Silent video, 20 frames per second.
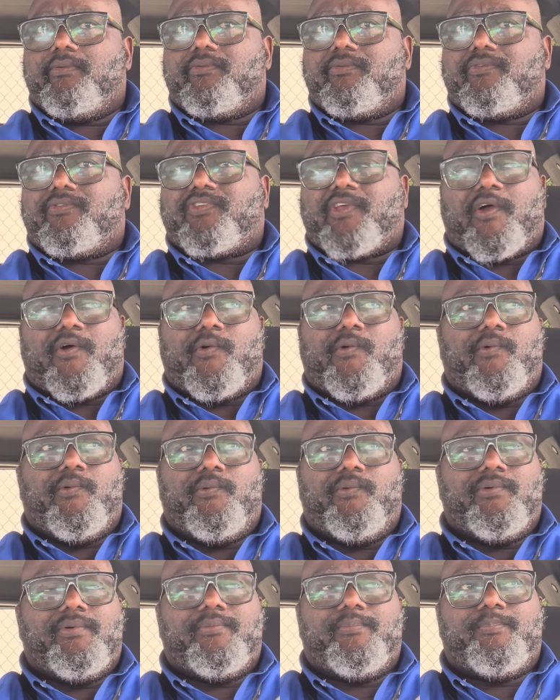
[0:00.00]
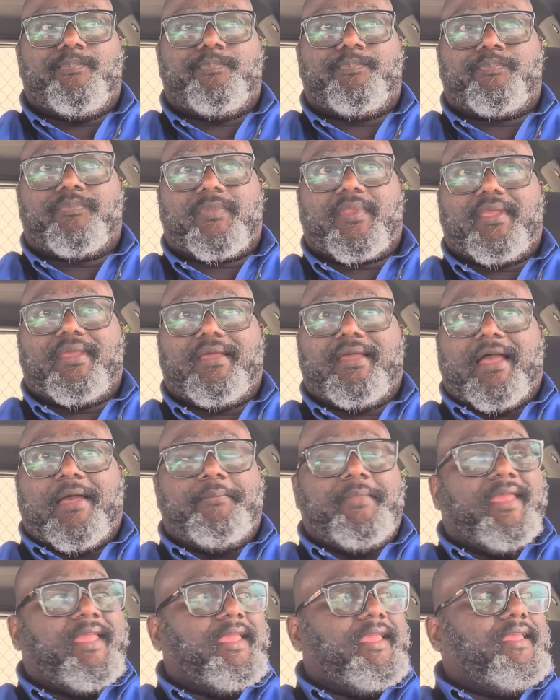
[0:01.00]
So, I
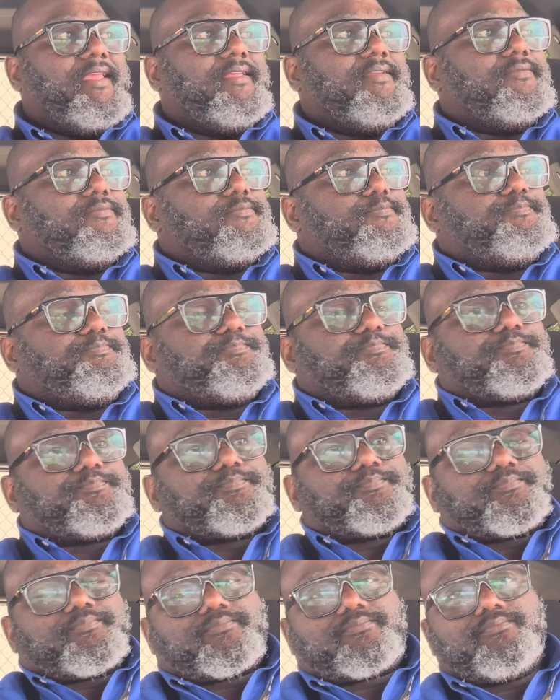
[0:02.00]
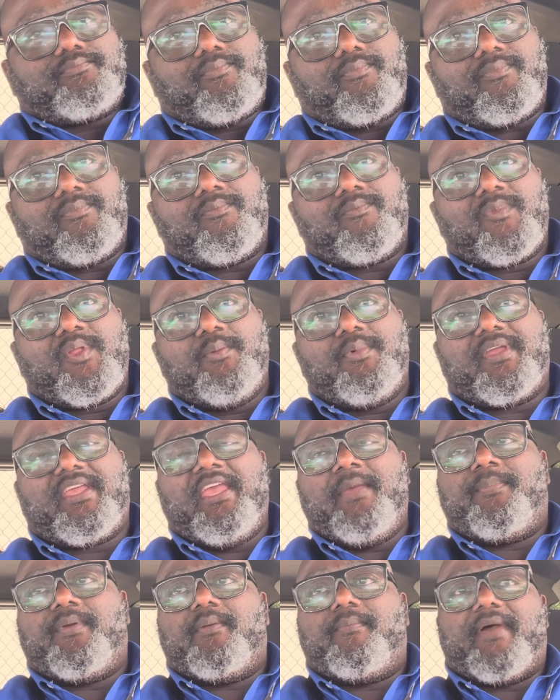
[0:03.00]
mean, but
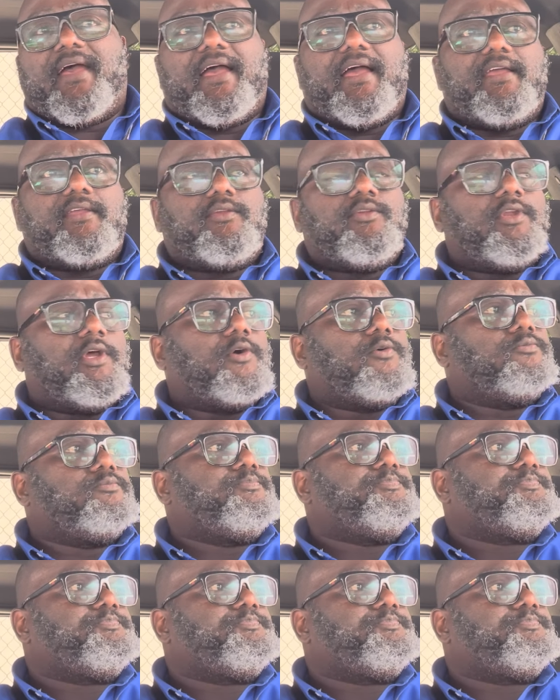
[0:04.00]
keep in mind, you know,